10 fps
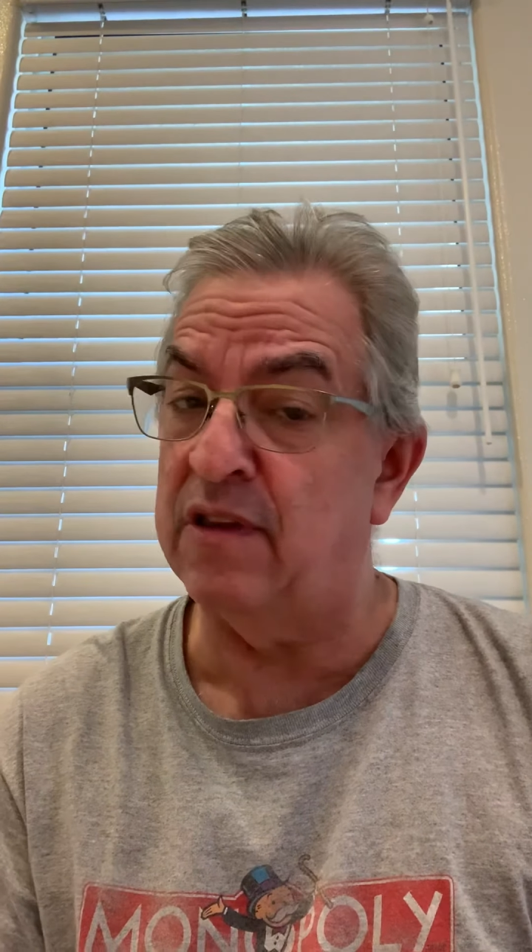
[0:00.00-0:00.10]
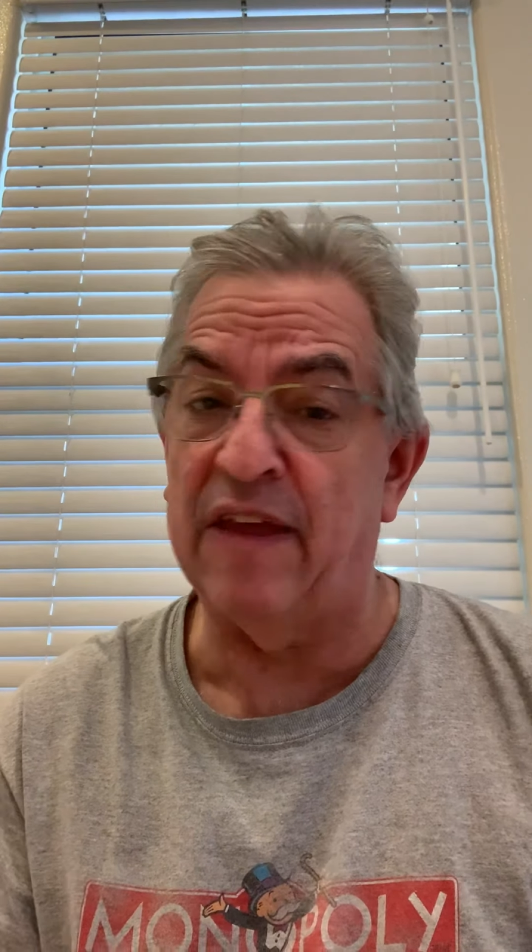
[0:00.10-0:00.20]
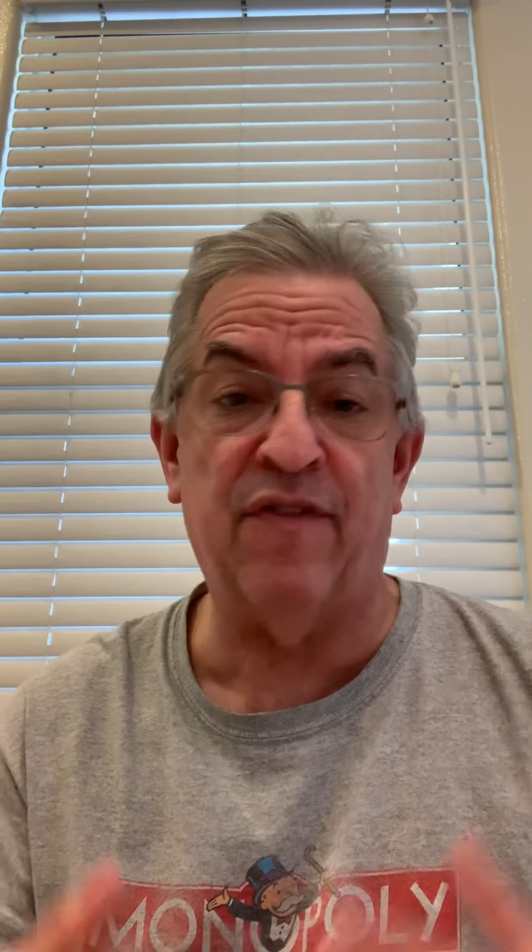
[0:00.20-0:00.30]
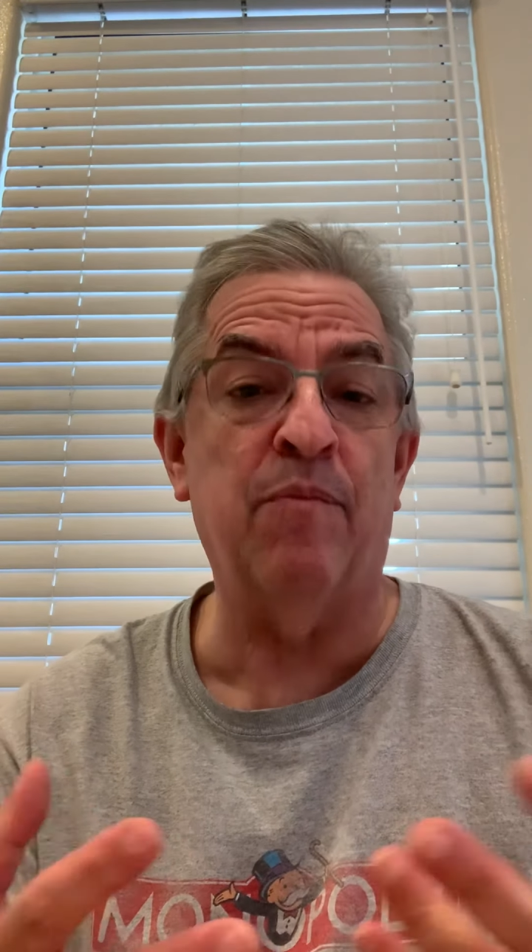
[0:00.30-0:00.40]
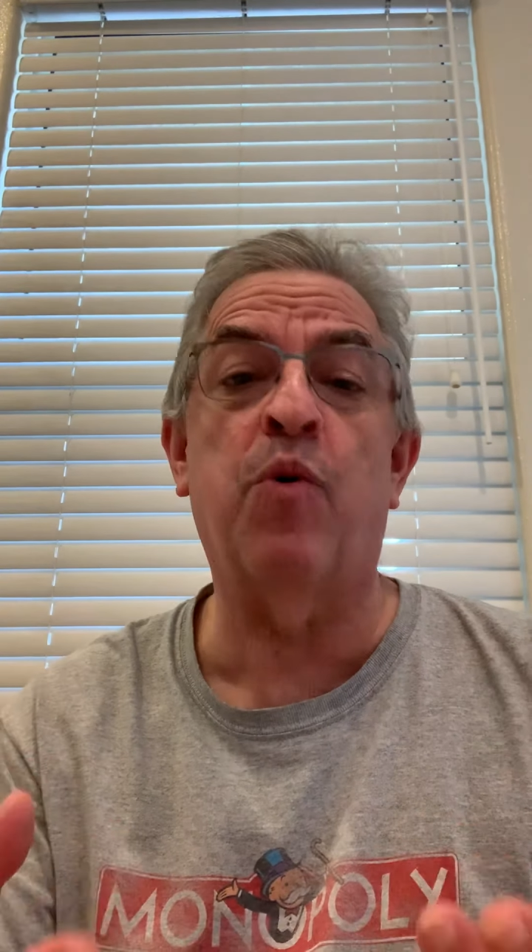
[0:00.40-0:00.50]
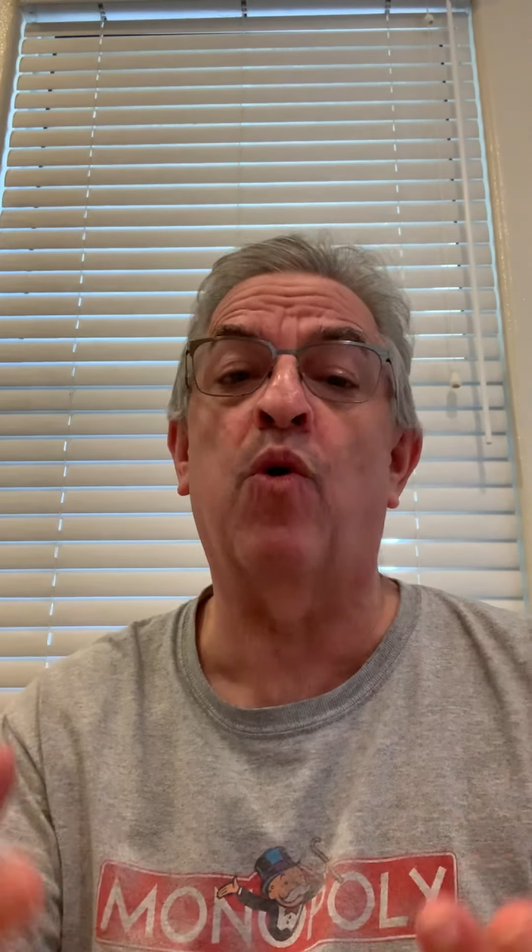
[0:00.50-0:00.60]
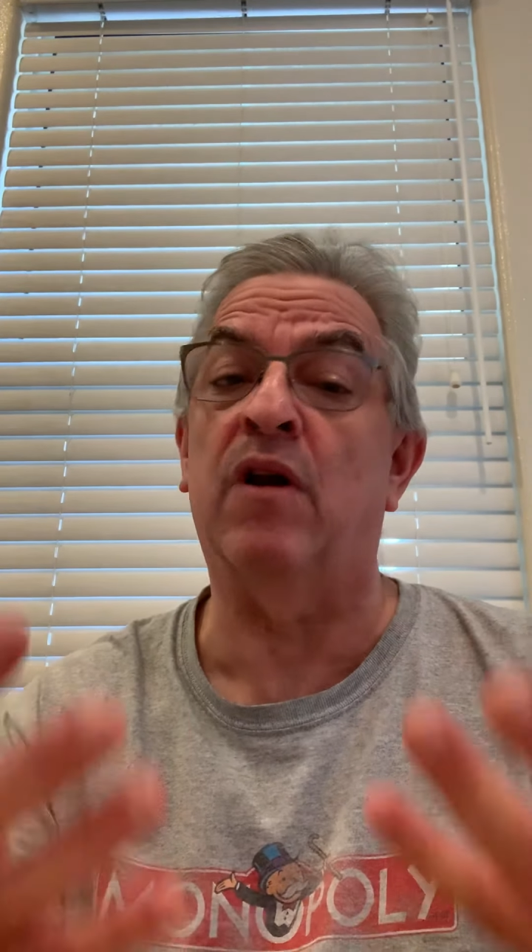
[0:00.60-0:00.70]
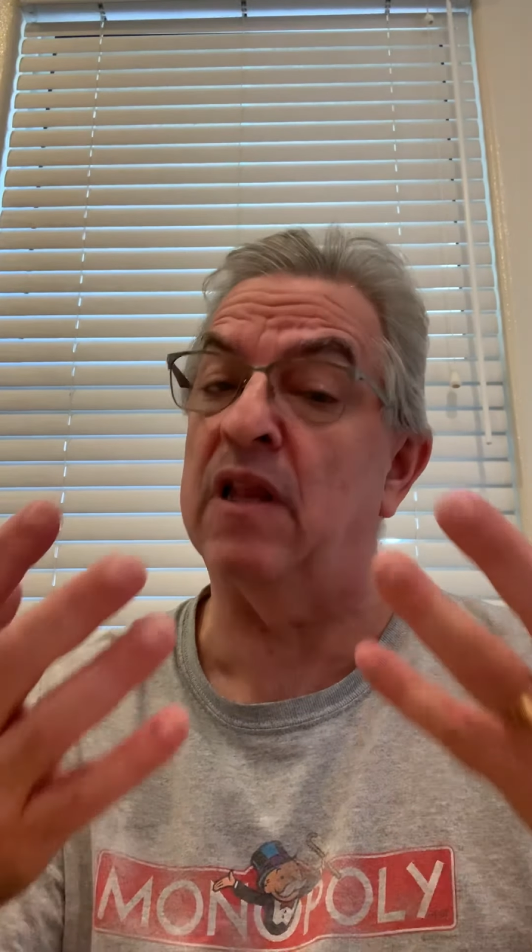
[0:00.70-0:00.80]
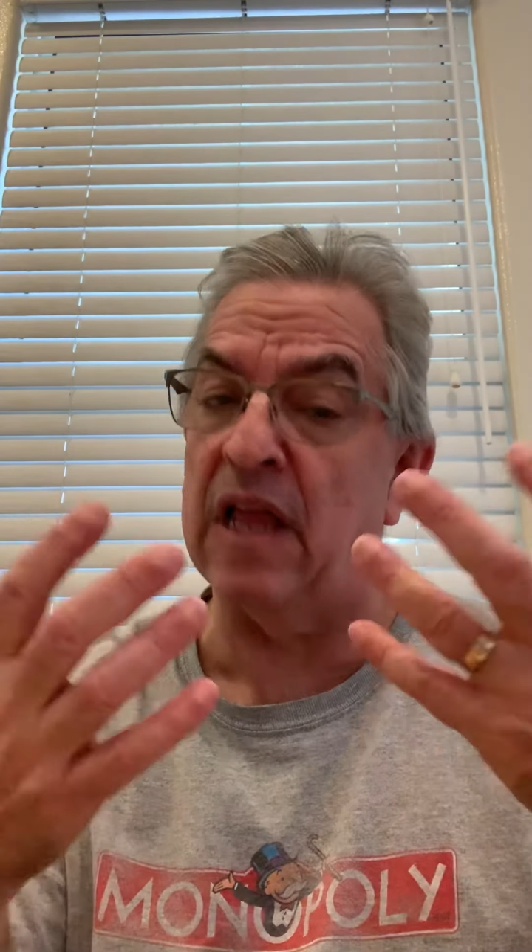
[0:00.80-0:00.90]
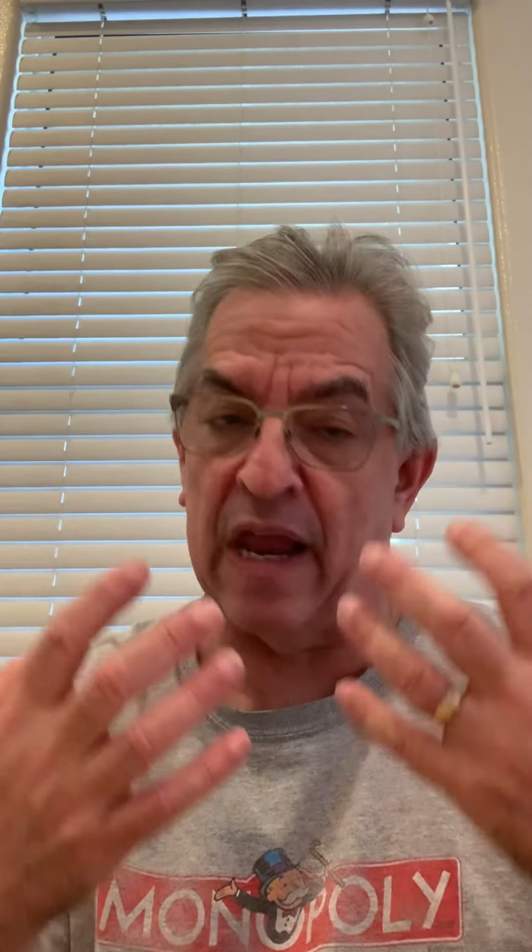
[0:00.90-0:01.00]
They've imported
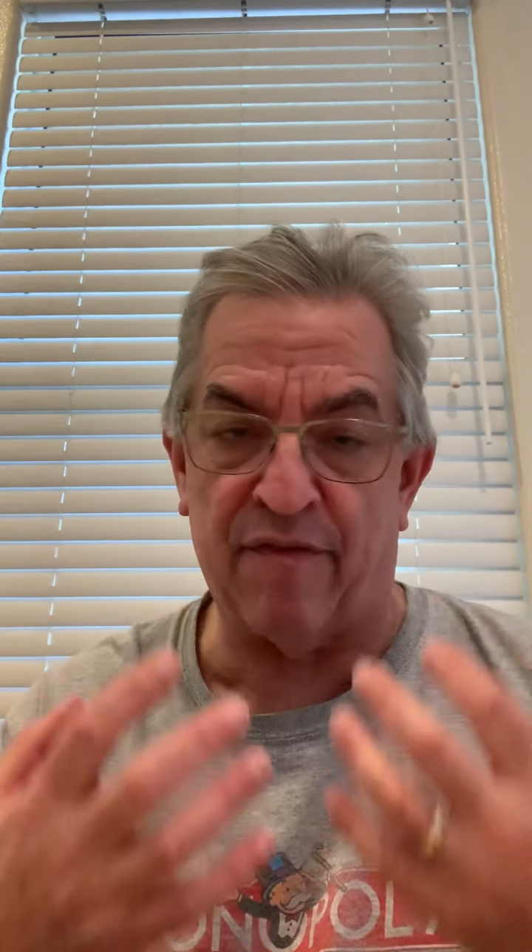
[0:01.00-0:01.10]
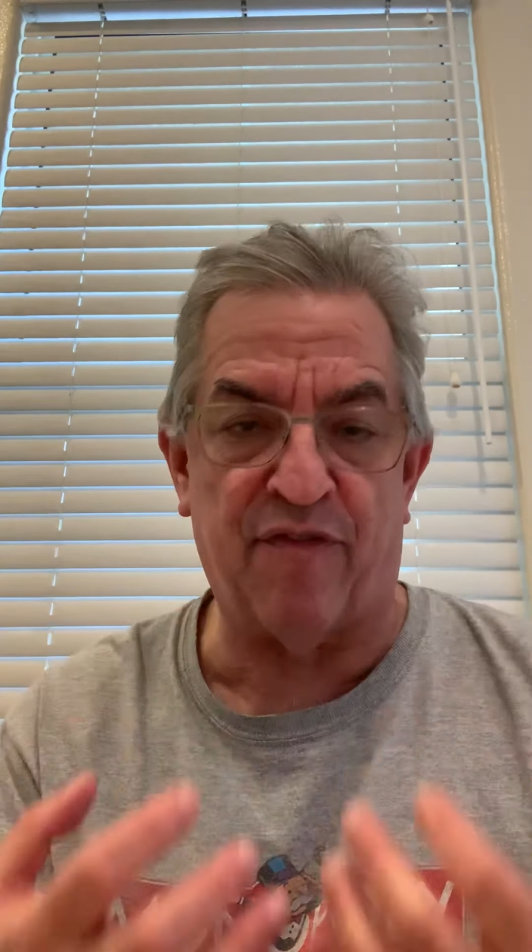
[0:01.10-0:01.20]
a lot of